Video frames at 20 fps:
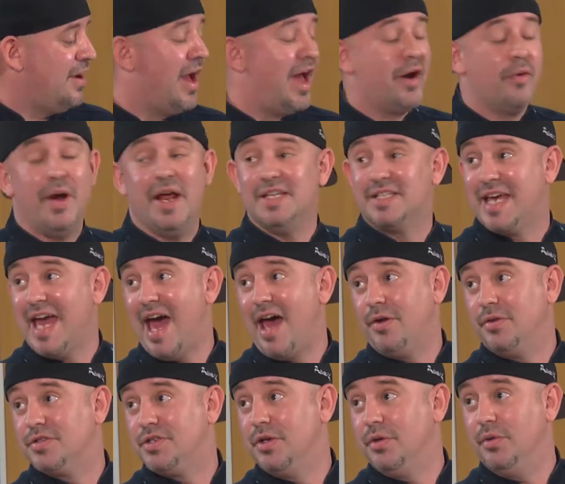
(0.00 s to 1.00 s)
to, they know cattle. how to raise
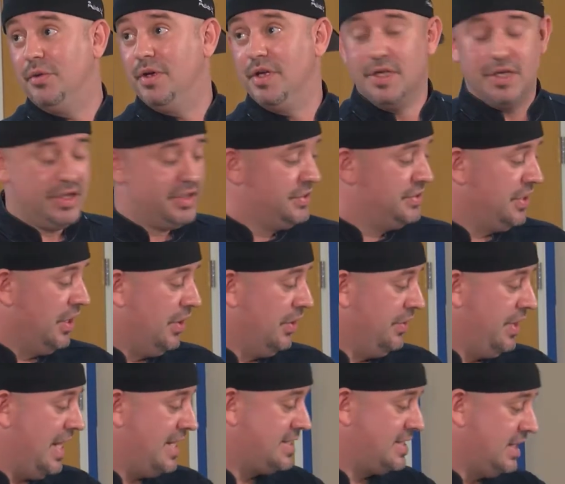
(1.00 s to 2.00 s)
cattle too. You know,
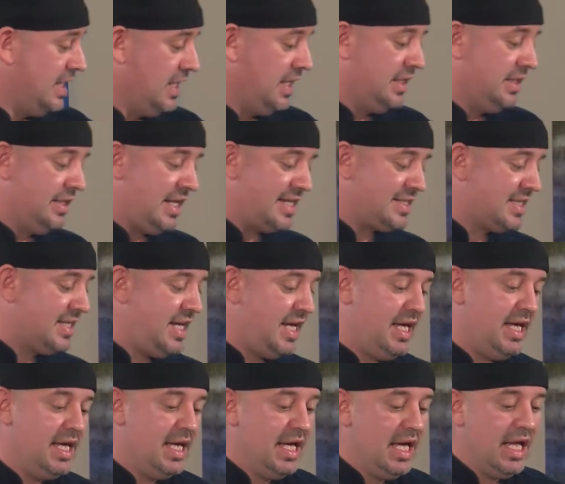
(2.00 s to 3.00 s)
so that's right. that's, uh, that's
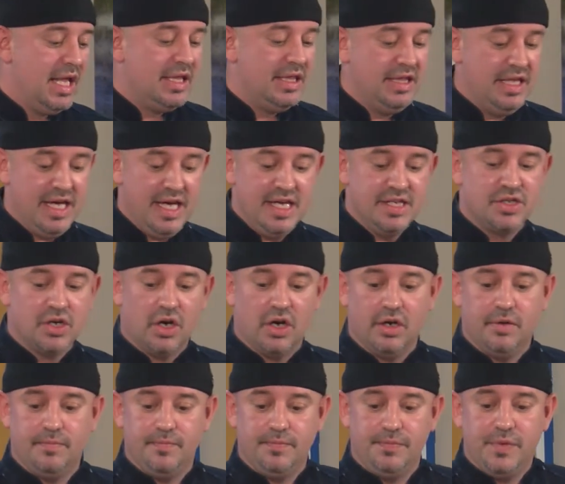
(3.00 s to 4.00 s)
key. That's These it.
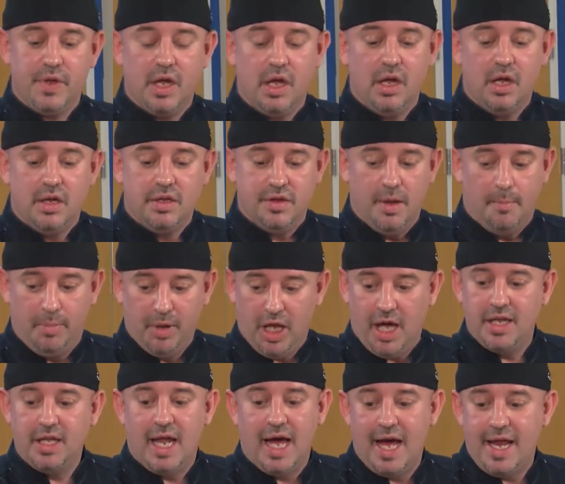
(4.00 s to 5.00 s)
are the
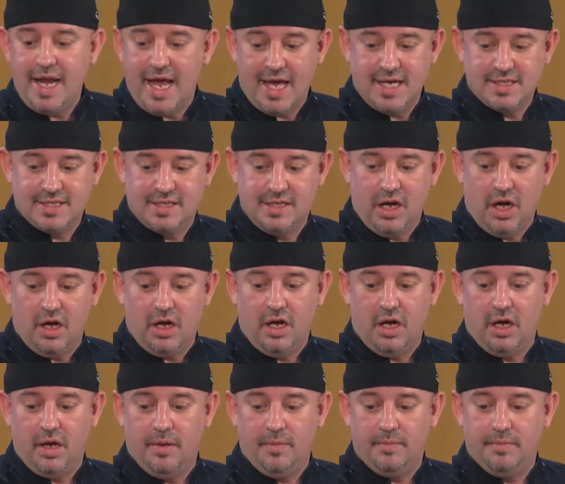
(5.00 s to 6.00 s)
bloodline, as the
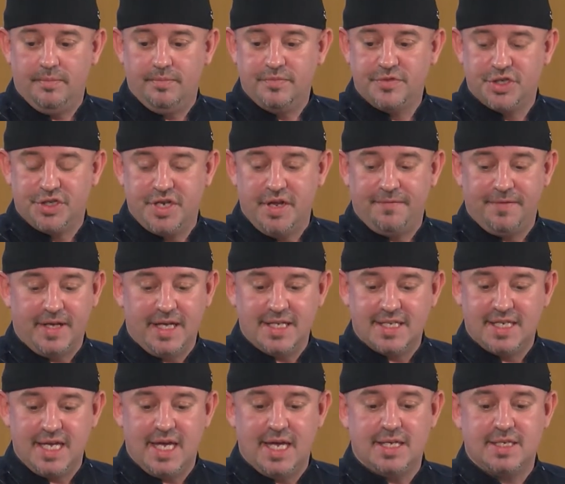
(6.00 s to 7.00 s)
um,
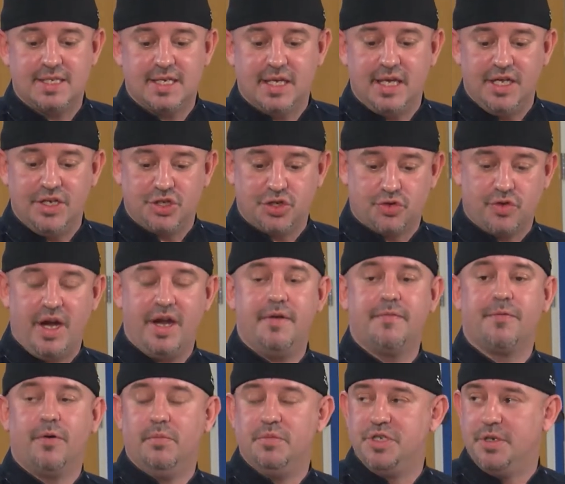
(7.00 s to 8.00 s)
certificate says, is
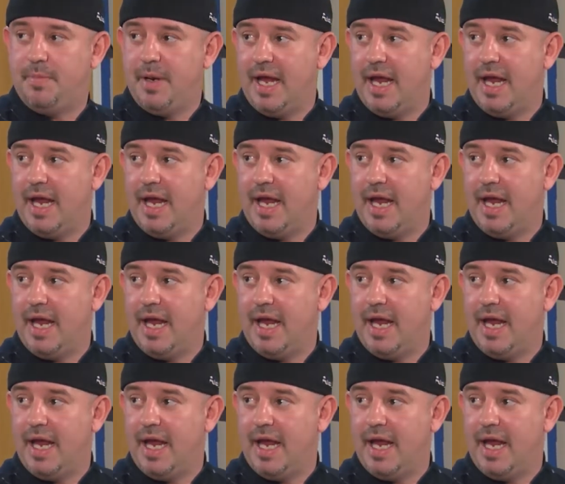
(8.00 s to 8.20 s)
straight from